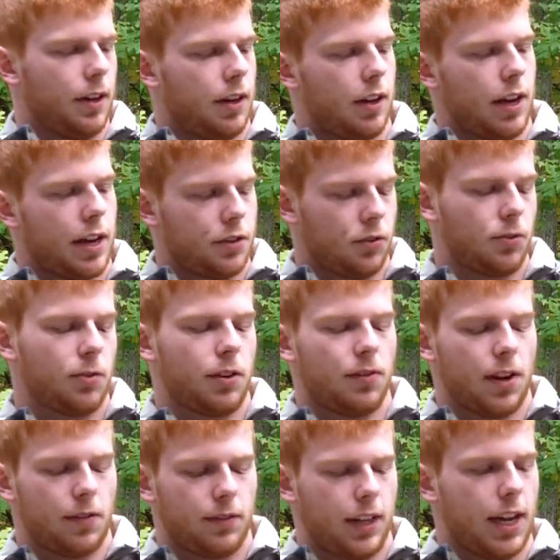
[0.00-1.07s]
the
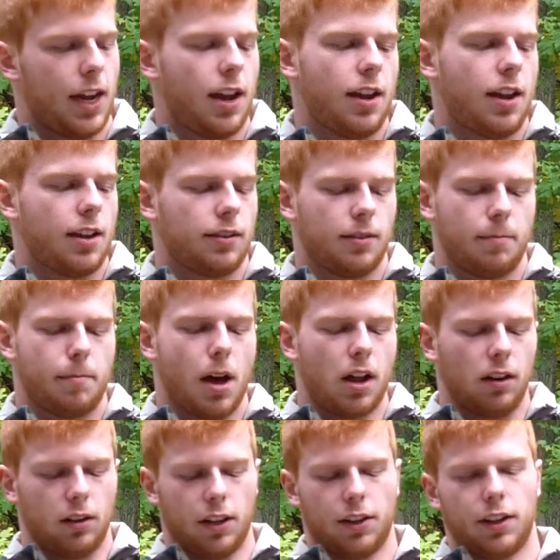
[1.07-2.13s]
SR25K has a
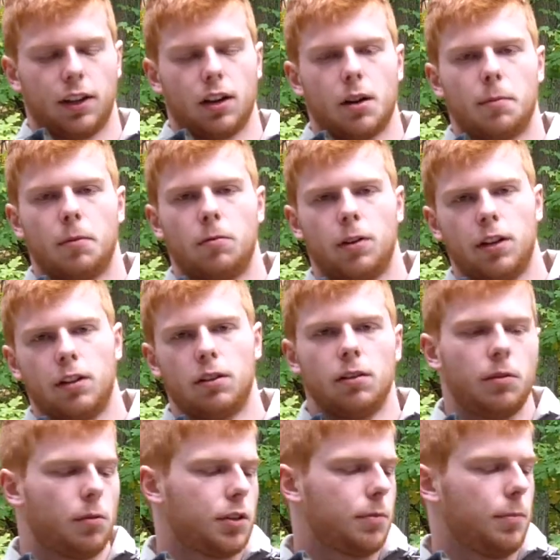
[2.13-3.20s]
monolithic upper
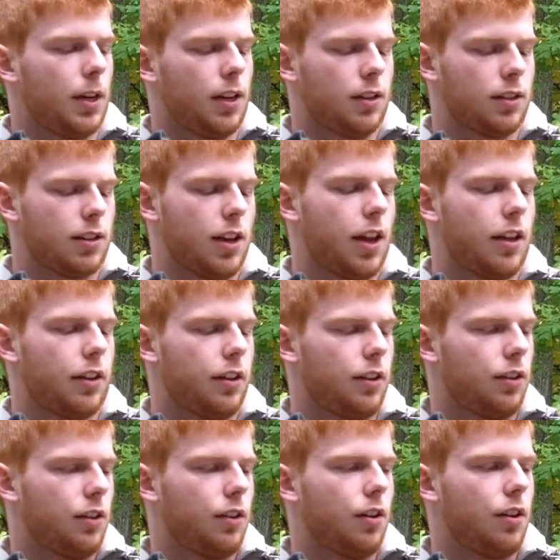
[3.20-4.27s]
rail, which means that
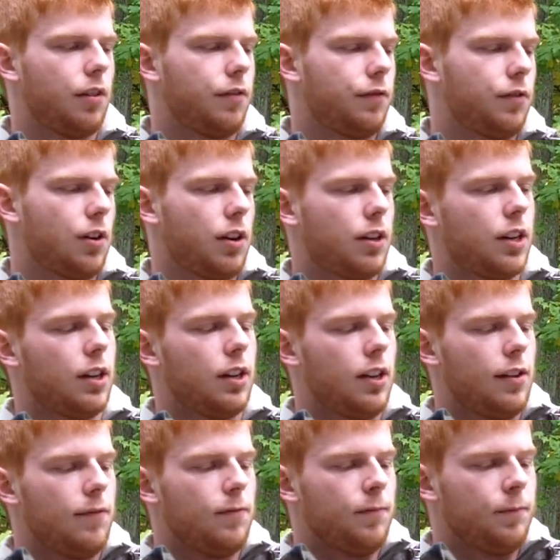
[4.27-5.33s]
the front
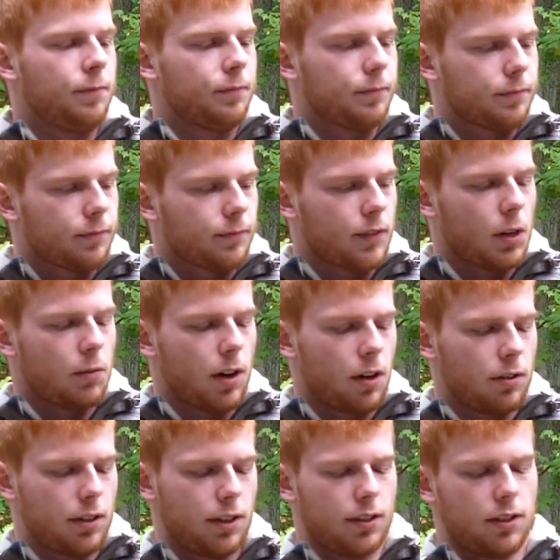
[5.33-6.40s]

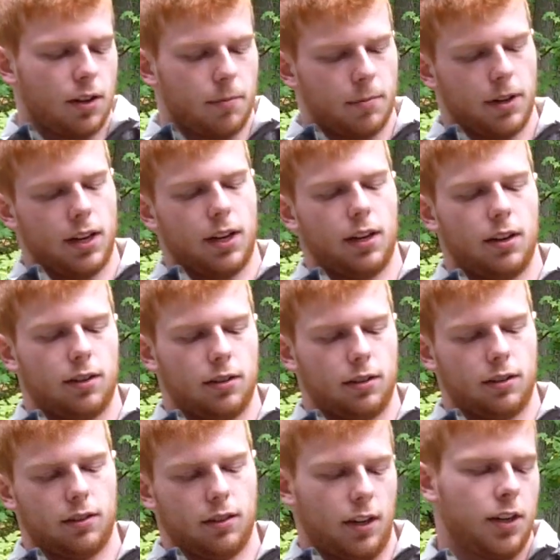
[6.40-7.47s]
rail system
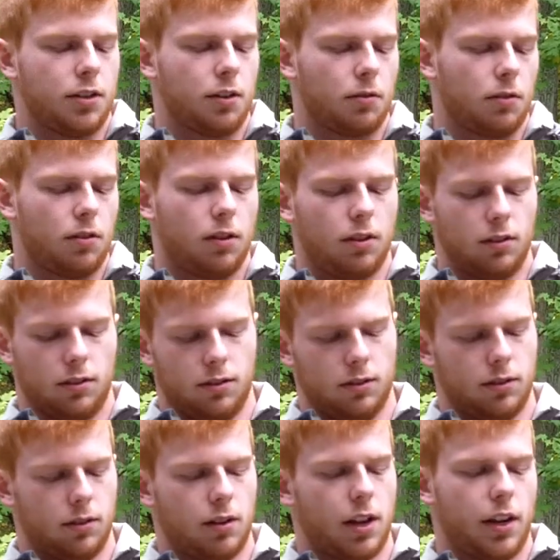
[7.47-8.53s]
is integral,
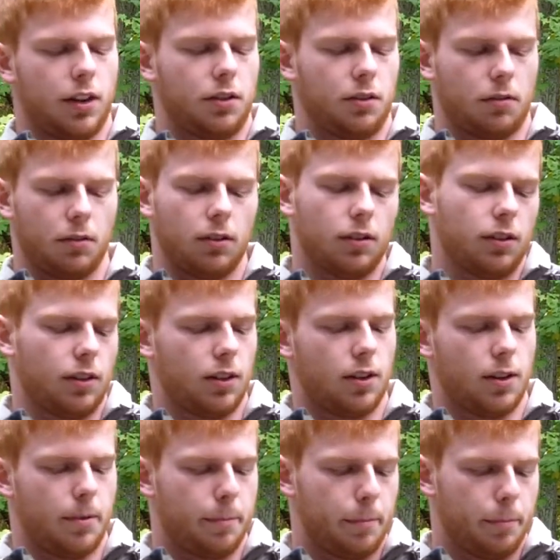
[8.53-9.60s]
or not integral,
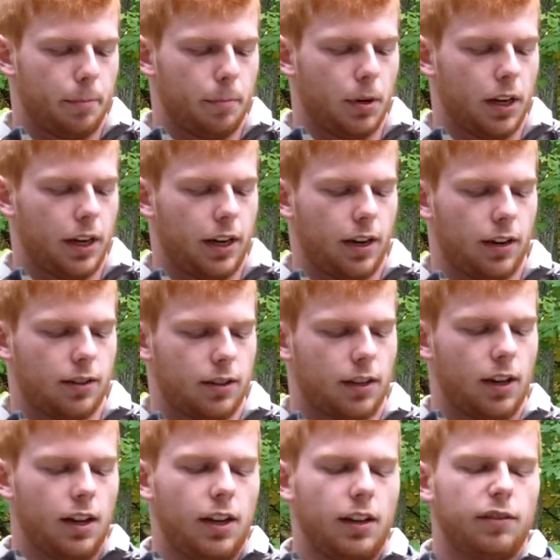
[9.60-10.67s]
but
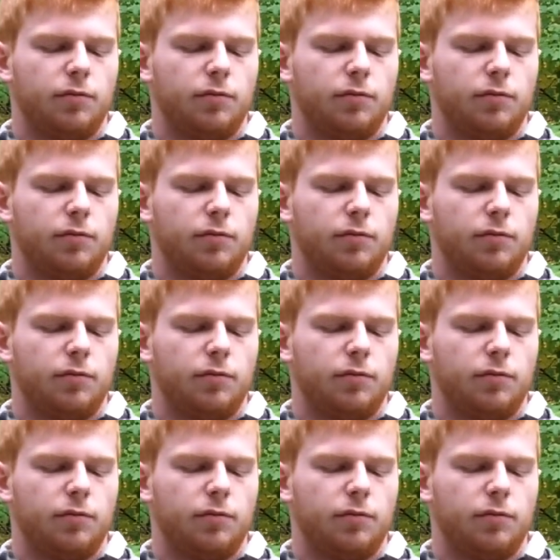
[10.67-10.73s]
it's